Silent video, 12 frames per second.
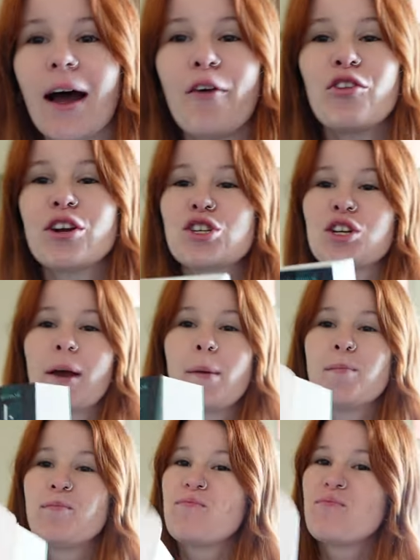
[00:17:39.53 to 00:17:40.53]
I finished it.
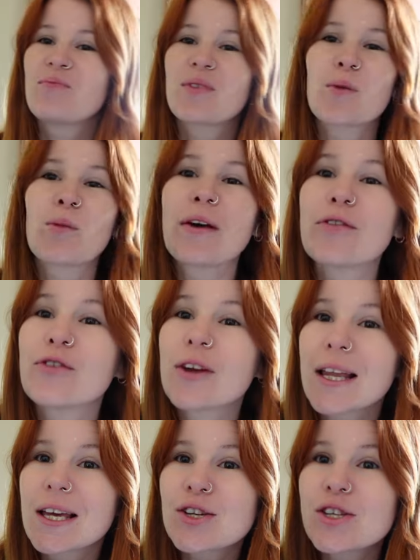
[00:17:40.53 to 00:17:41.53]
We
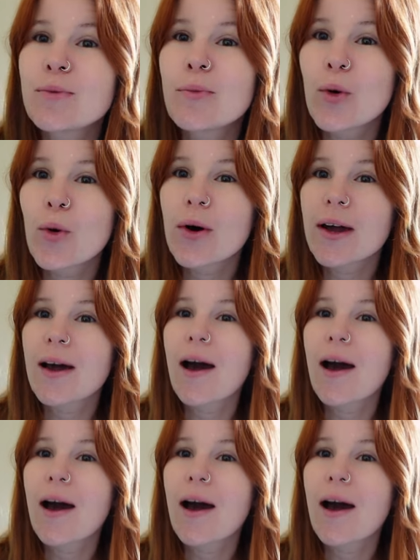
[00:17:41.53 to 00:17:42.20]
finished the book.